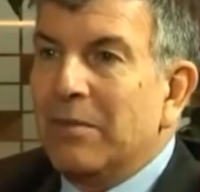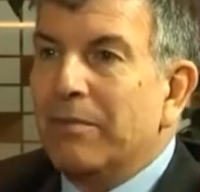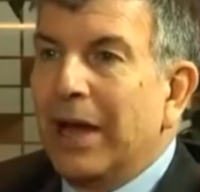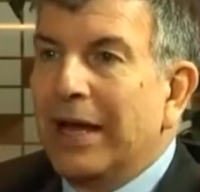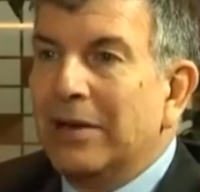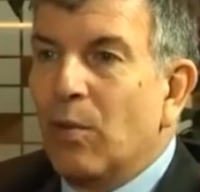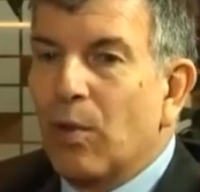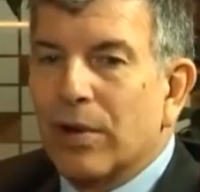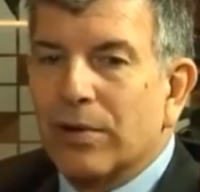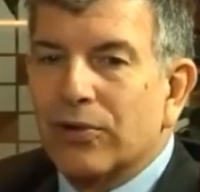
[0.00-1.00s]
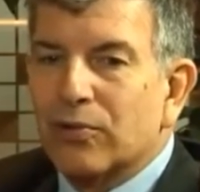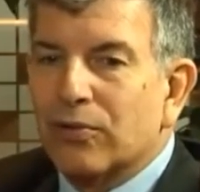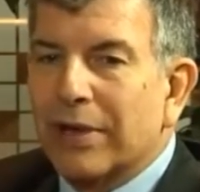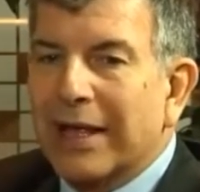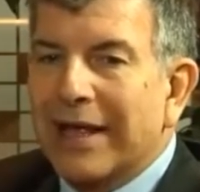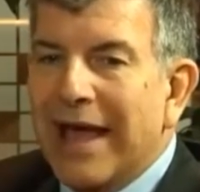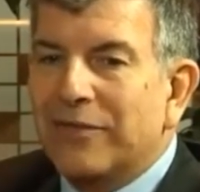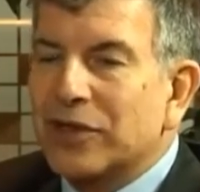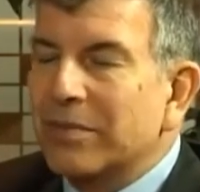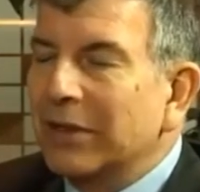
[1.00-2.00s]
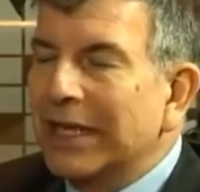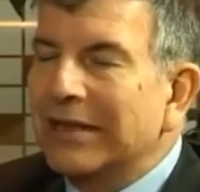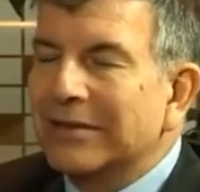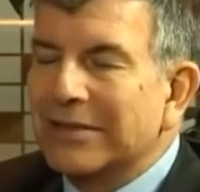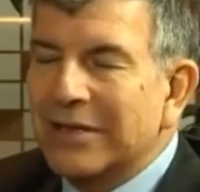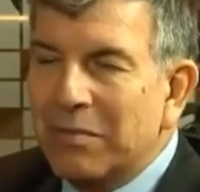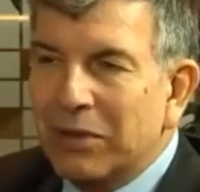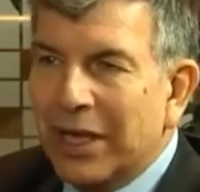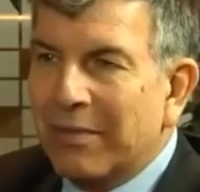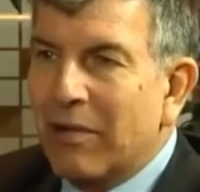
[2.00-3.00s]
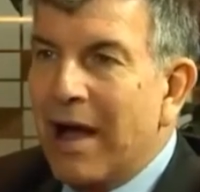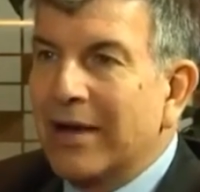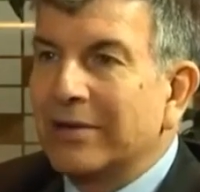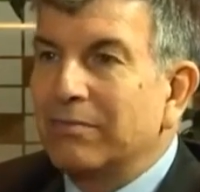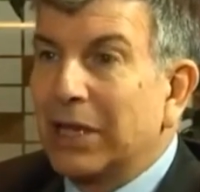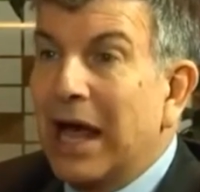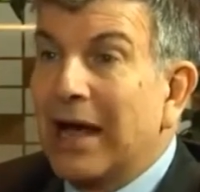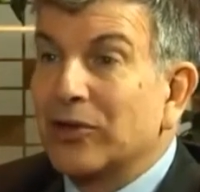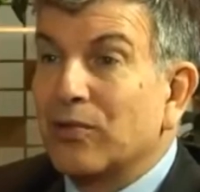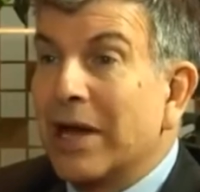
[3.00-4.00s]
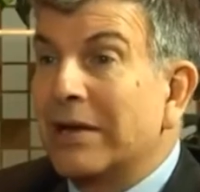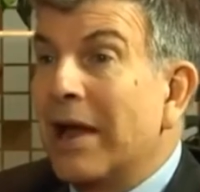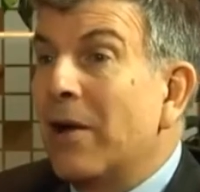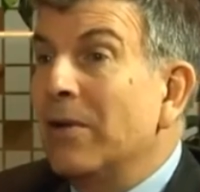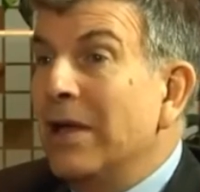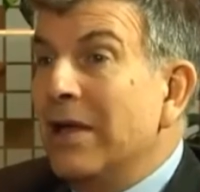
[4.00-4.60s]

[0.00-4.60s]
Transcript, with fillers: but we're have some legal stumbling blocks right now